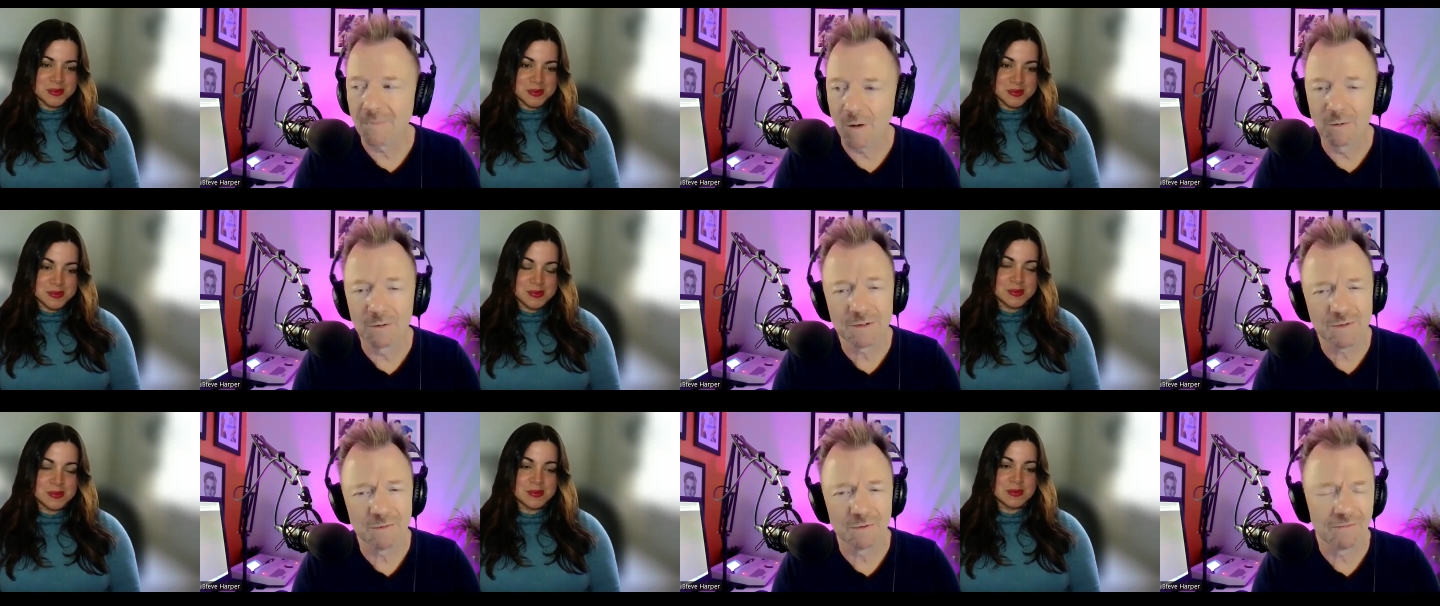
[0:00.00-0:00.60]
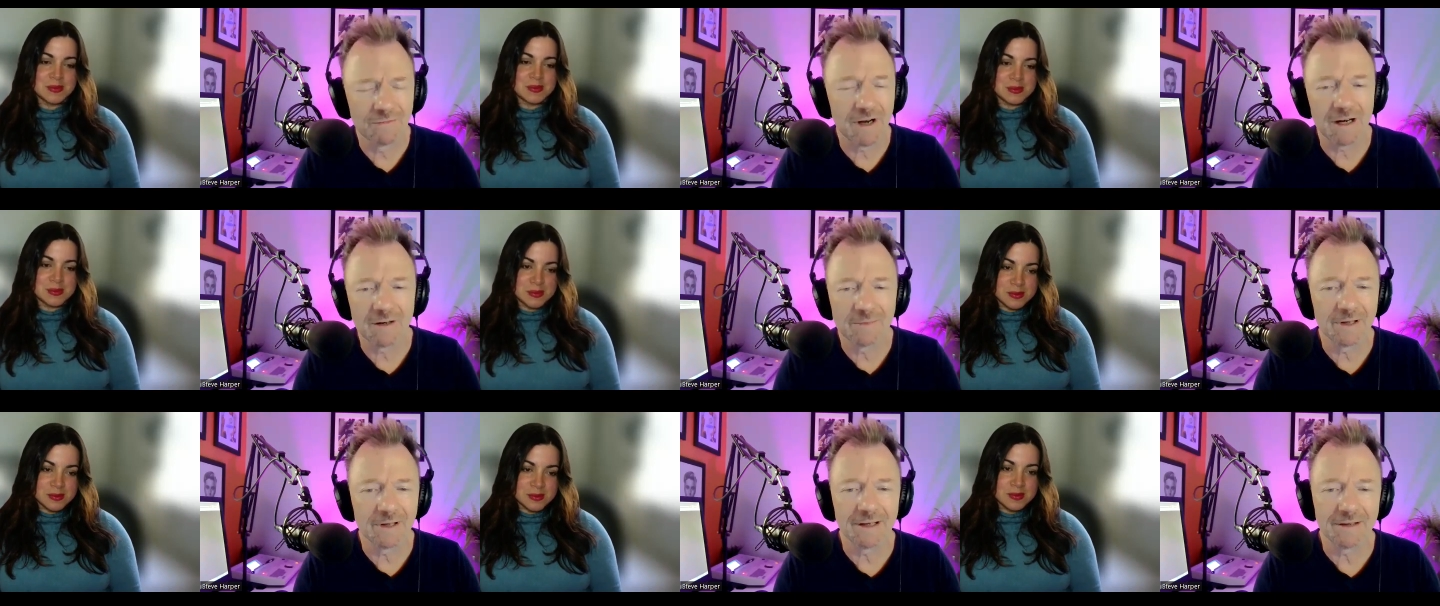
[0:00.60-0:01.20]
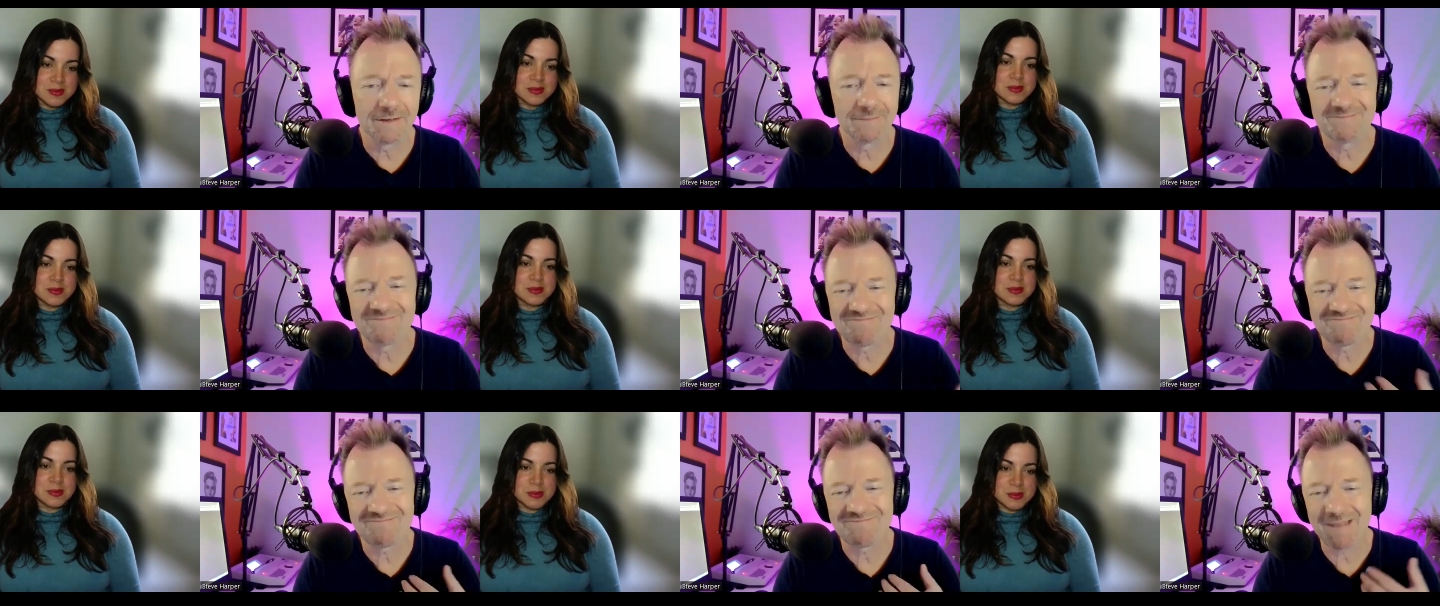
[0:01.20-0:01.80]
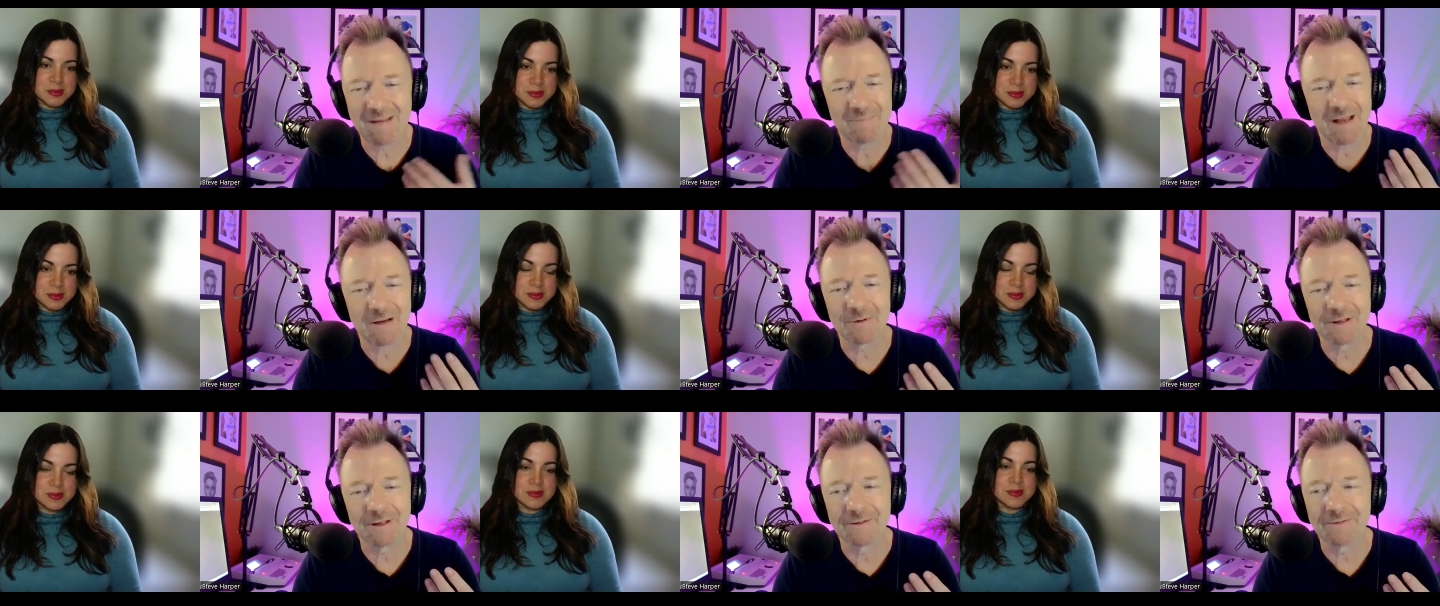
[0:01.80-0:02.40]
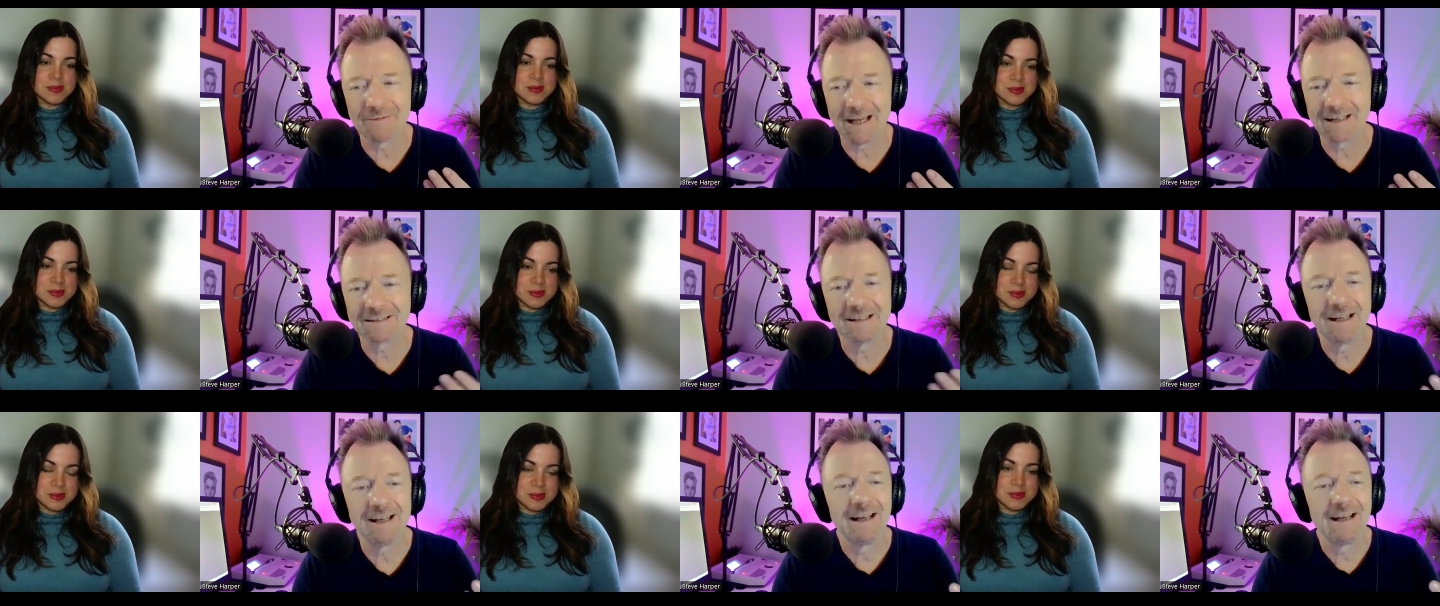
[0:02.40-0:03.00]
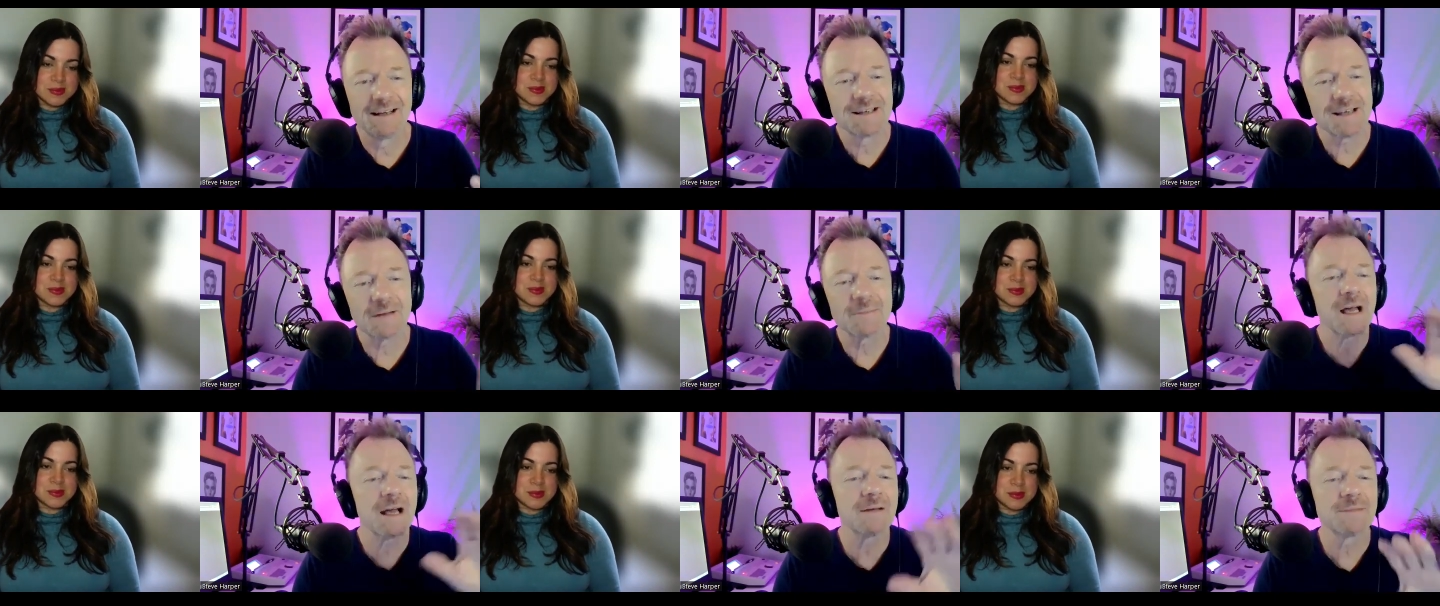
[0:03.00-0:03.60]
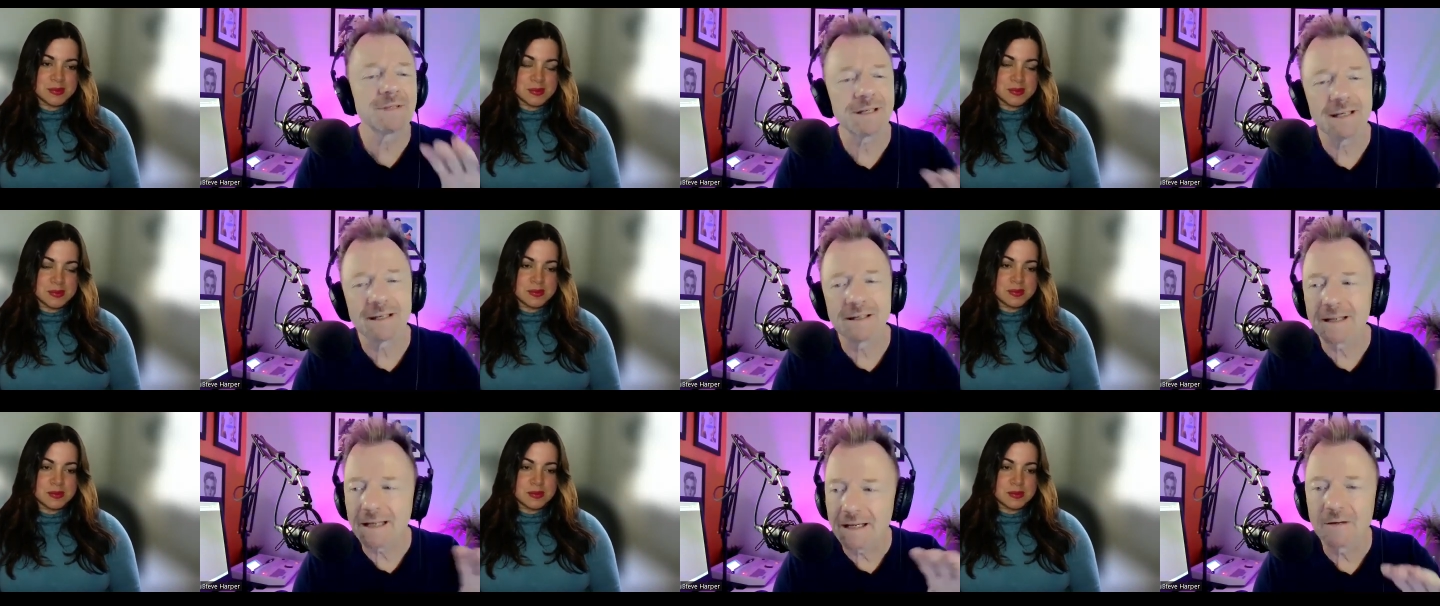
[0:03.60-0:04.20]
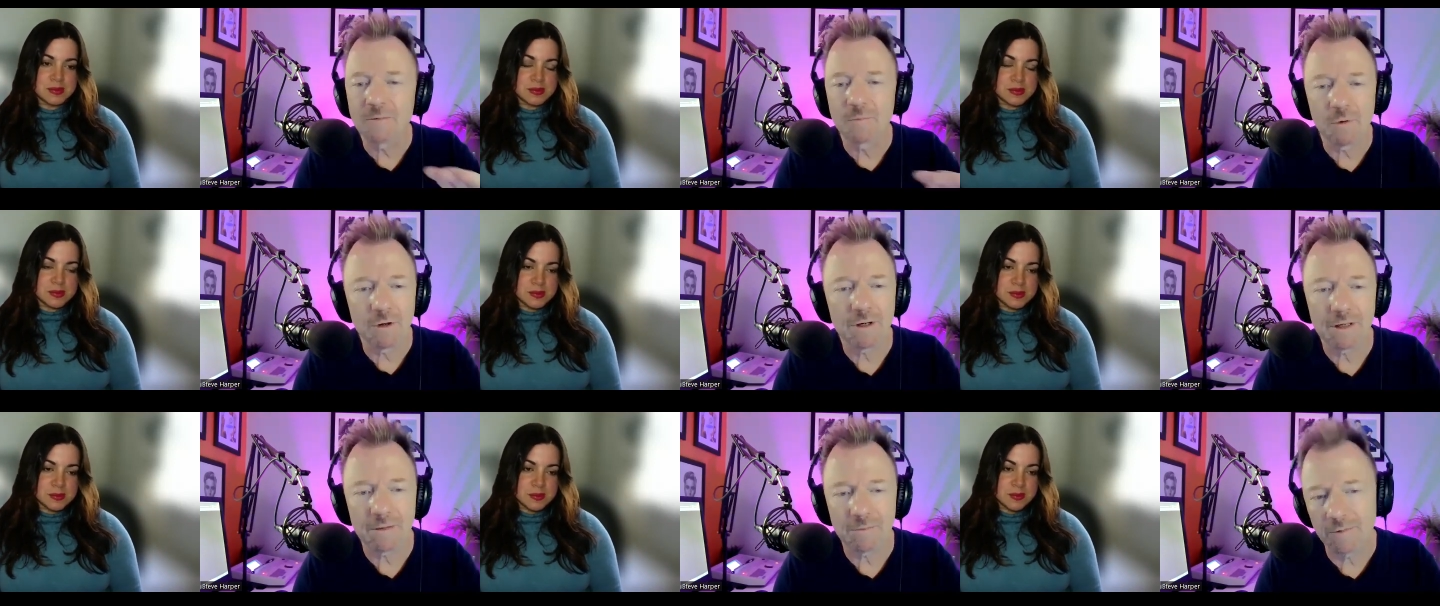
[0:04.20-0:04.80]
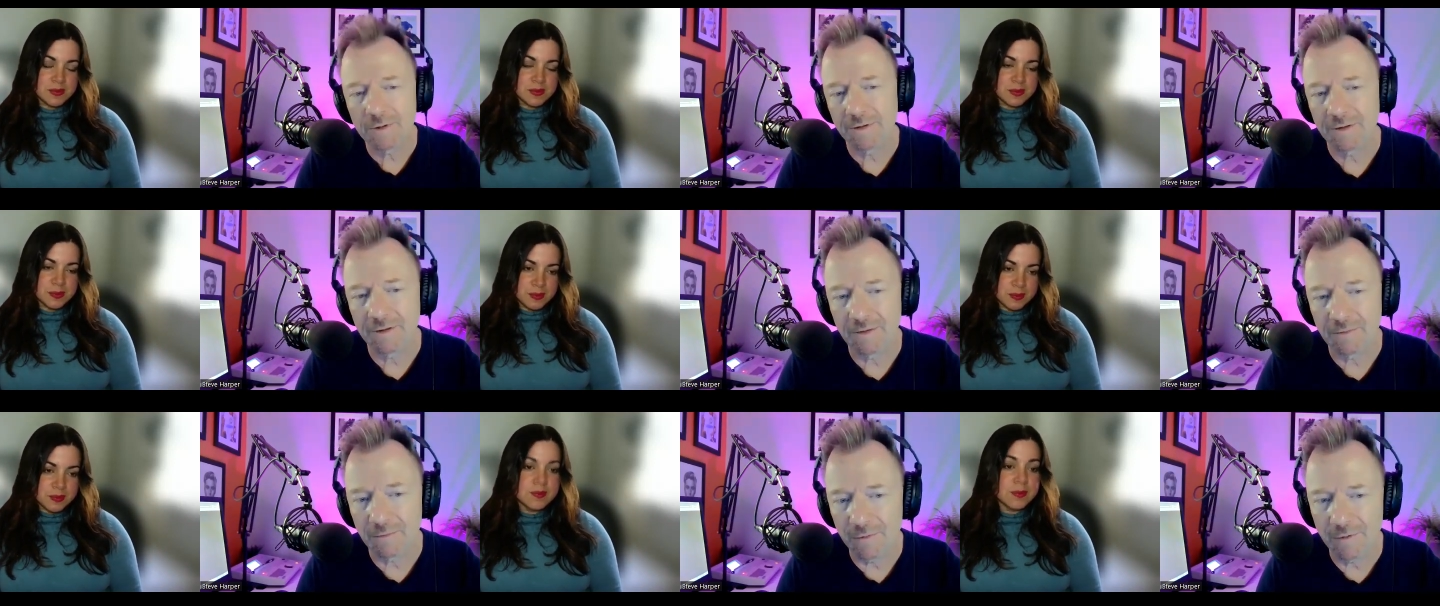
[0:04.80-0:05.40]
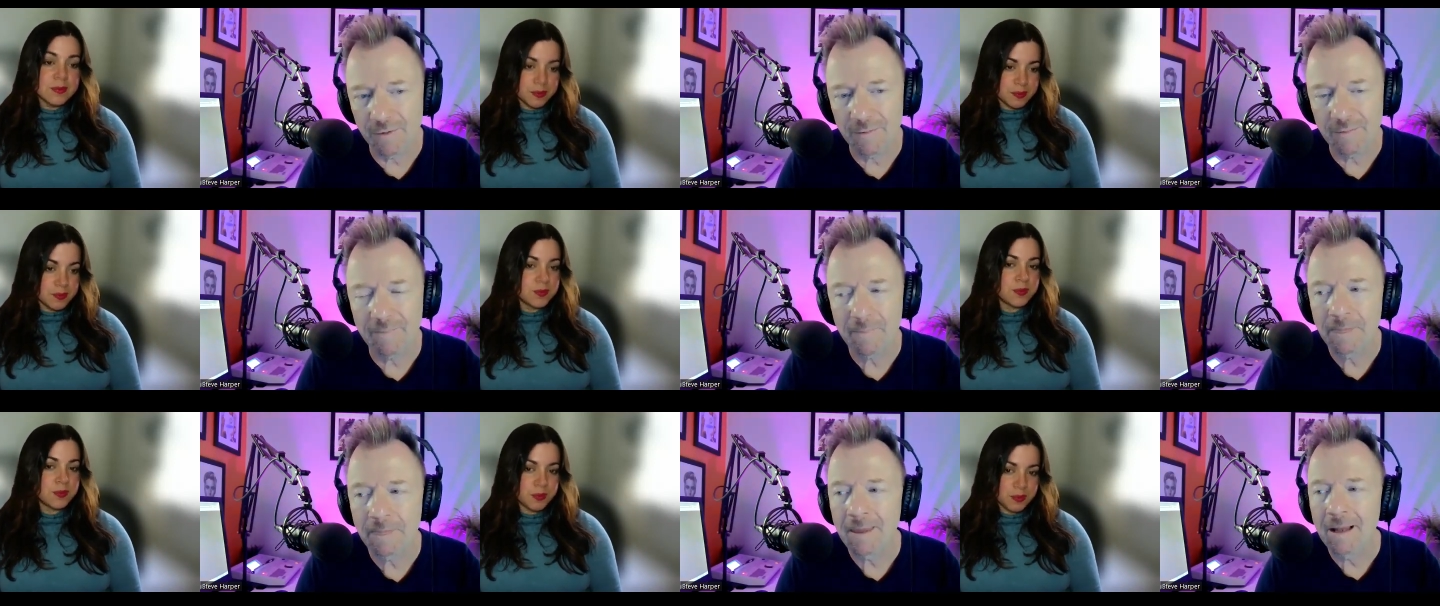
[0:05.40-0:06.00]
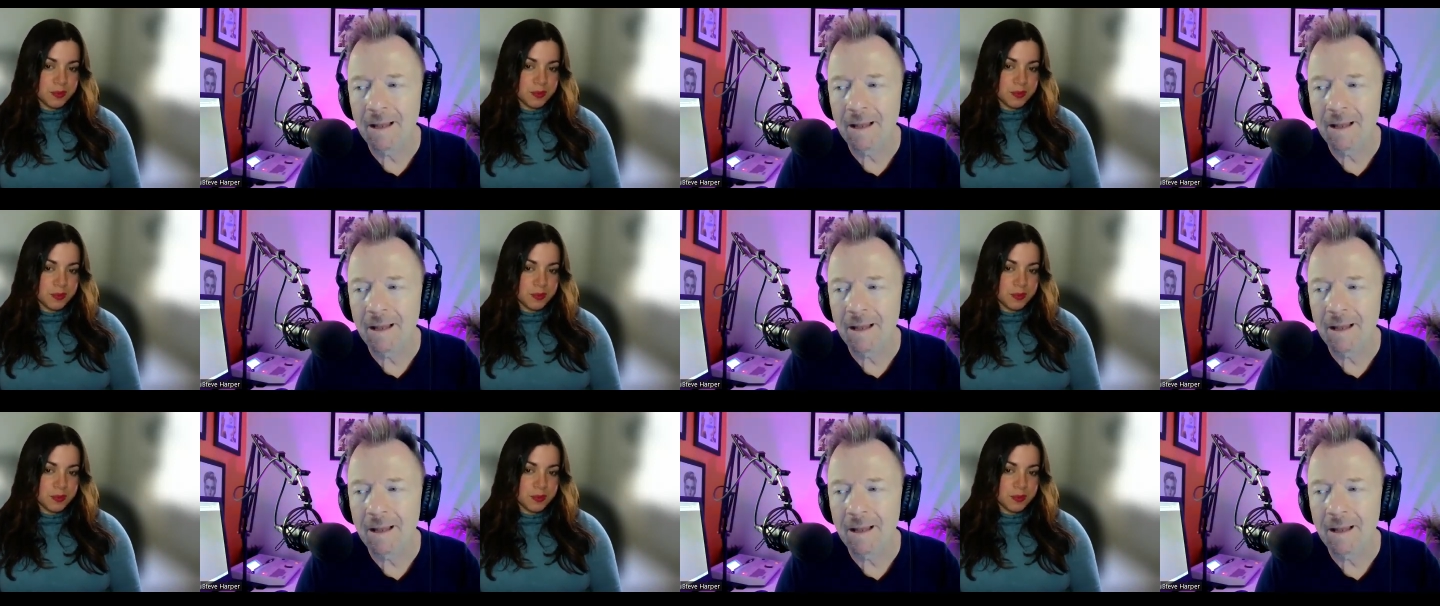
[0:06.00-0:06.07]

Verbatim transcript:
Speaker 1: old school fireplace. I'm not really a fan. Sometimes it can it can work within the room,